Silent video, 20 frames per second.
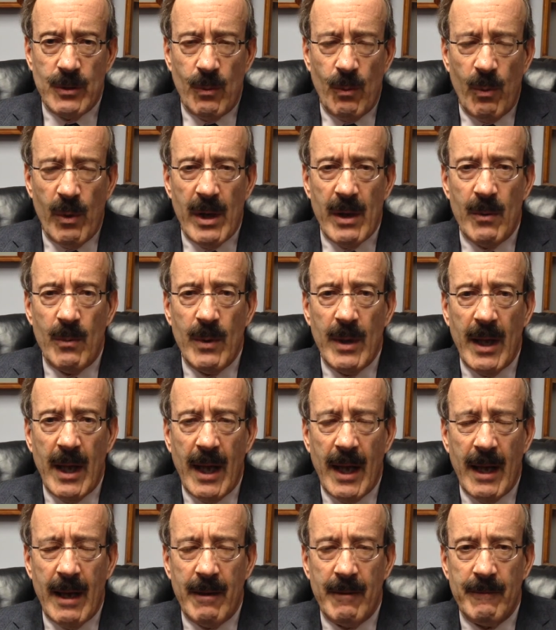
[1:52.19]
Where we
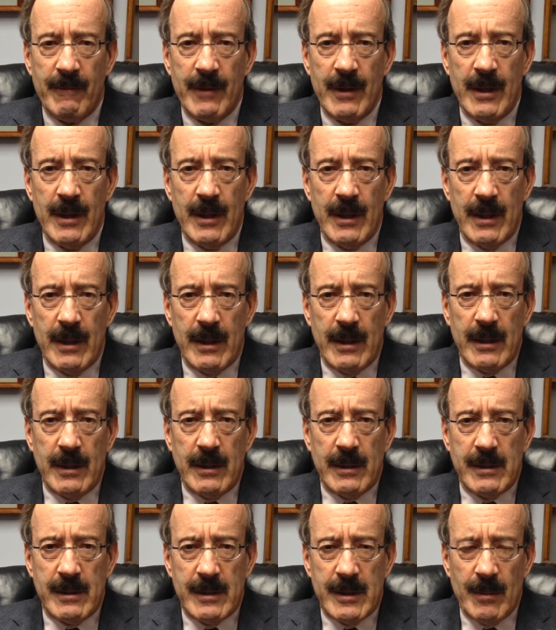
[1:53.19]
have
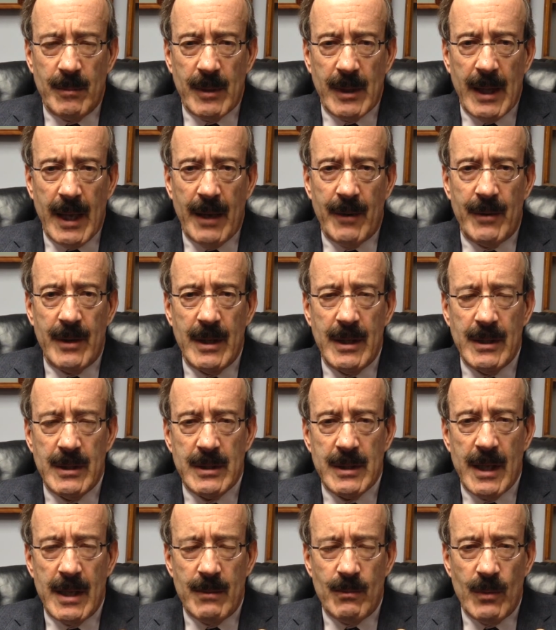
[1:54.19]
similarities,
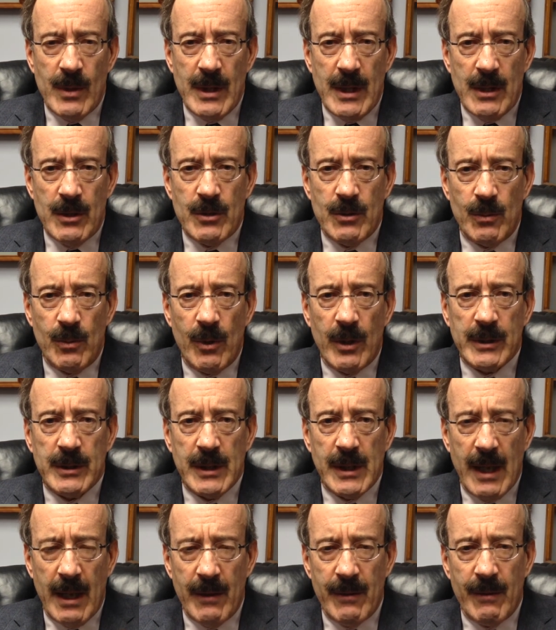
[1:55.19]
then we need to work
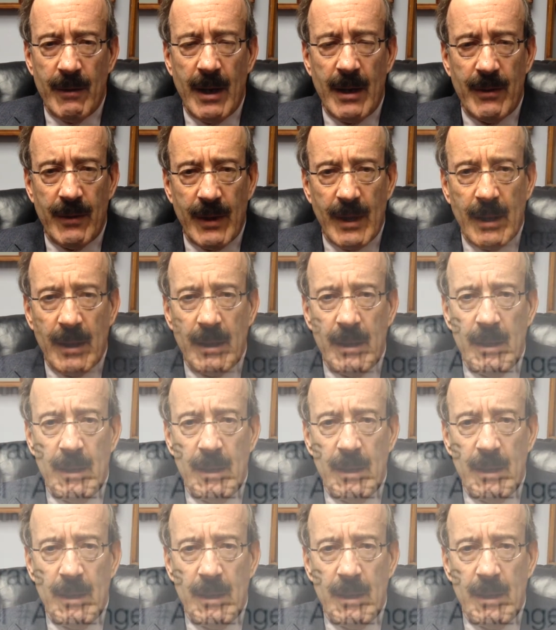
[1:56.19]
together, I think.